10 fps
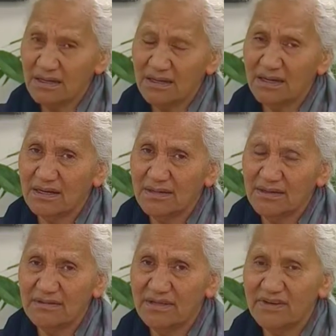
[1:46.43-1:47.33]
I, I
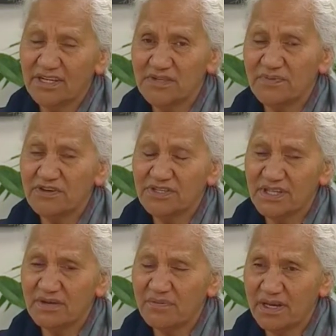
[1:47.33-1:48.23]
never
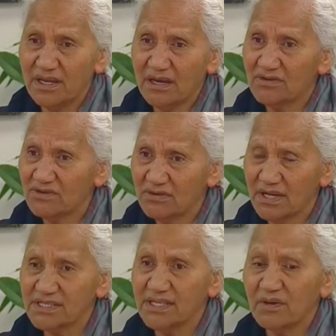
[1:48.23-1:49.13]
experienced that many
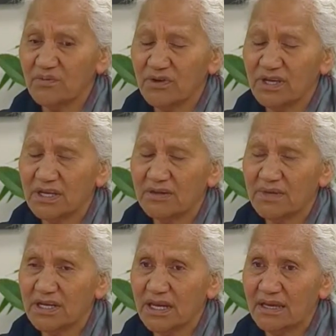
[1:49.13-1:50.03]
until I started working
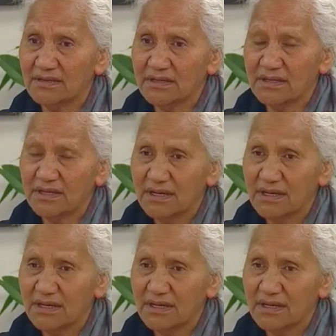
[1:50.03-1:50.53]
in mental health.